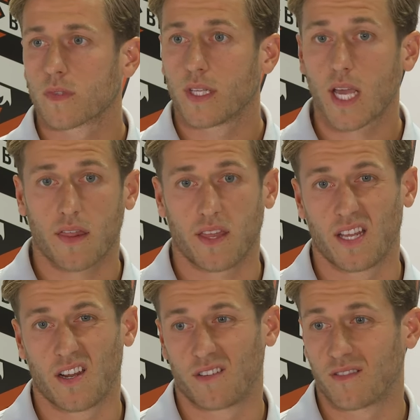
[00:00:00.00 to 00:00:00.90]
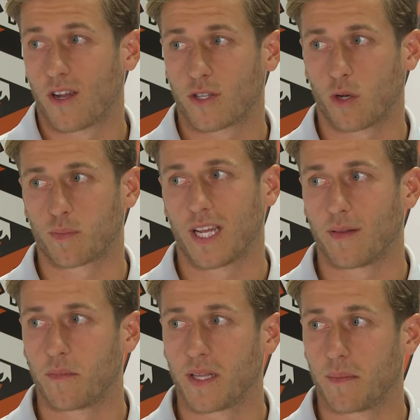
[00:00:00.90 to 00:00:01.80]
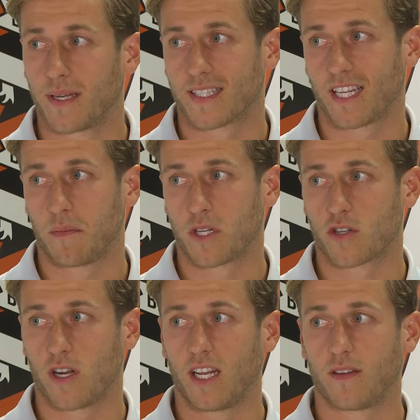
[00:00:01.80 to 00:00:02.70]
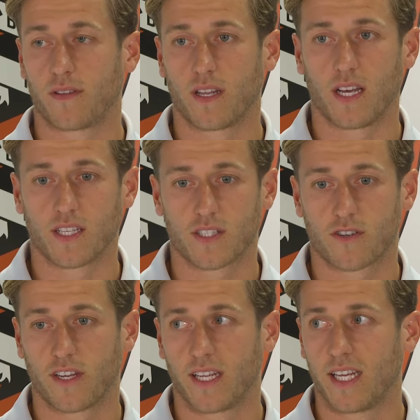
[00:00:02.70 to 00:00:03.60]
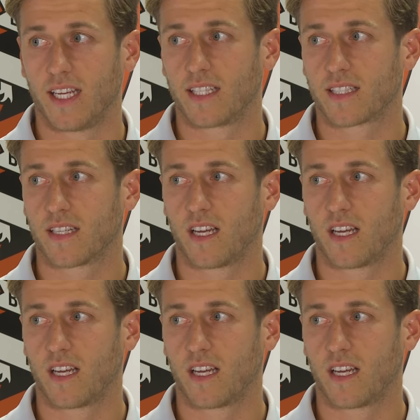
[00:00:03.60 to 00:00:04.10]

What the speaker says: Yeah, I think they're a top team. They've been the best team in Australia for the last 3 years.